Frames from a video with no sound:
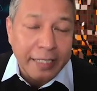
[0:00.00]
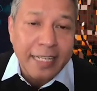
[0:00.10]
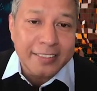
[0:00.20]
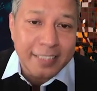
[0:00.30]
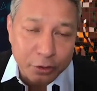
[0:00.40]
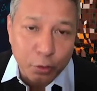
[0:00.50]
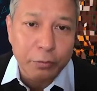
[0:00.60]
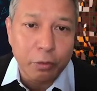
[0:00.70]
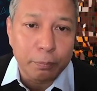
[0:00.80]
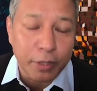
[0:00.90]
entire
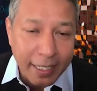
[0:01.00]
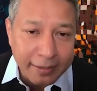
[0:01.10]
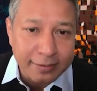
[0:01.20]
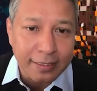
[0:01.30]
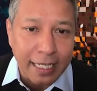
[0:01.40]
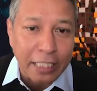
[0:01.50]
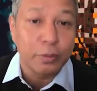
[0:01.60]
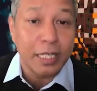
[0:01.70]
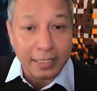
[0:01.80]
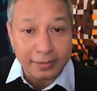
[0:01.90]
SonicWall products,
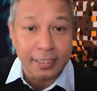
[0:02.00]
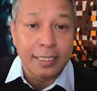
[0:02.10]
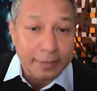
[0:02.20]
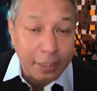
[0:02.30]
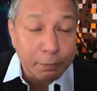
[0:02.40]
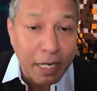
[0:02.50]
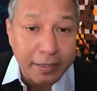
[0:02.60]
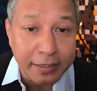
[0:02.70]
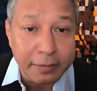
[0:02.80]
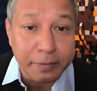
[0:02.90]
as well as
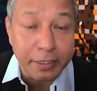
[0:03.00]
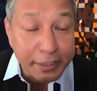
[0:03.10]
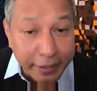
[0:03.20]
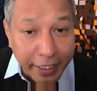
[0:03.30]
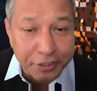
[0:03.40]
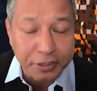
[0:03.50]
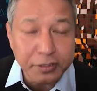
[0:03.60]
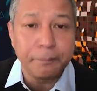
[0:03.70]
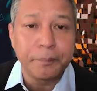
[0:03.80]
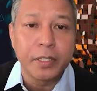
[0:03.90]
third-party
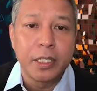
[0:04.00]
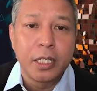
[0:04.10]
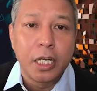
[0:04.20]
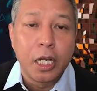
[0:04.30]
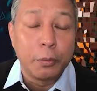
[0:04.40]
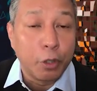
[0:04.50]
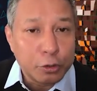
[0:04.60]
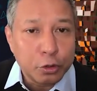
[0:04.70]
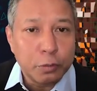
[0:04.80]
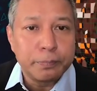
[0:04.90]
integration. We're
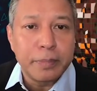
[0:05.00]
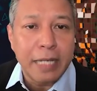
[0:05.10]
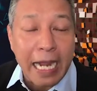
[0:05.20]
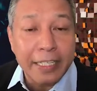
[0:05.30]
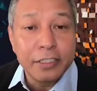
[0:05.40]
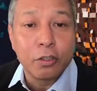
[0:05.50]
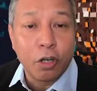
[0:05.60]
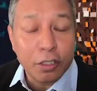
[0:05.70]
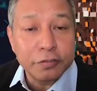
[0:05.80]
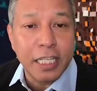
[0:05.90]
also adding a
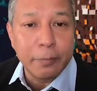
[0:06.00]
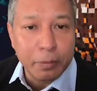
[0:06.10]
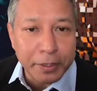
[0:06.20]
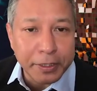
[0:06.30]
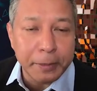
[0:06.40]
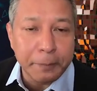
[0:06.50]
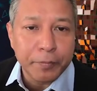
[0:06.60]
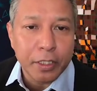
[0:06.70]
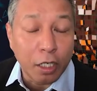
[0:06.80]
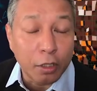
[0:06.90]
lot of
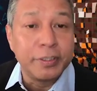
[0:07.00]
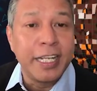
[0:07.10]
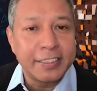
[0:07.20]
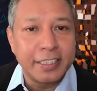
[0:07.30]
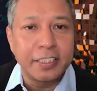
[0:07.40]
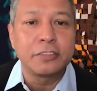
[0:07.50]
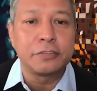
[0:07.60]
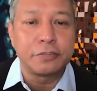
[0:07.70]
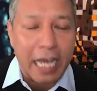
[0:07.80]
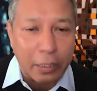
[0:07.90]
capability on our
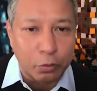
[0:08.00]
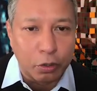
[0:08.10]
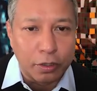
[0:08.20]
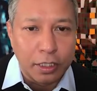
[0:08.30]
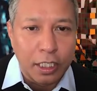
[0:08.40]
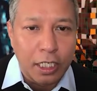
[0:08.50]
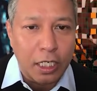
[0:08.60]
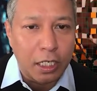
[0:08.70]
next-generation firewall,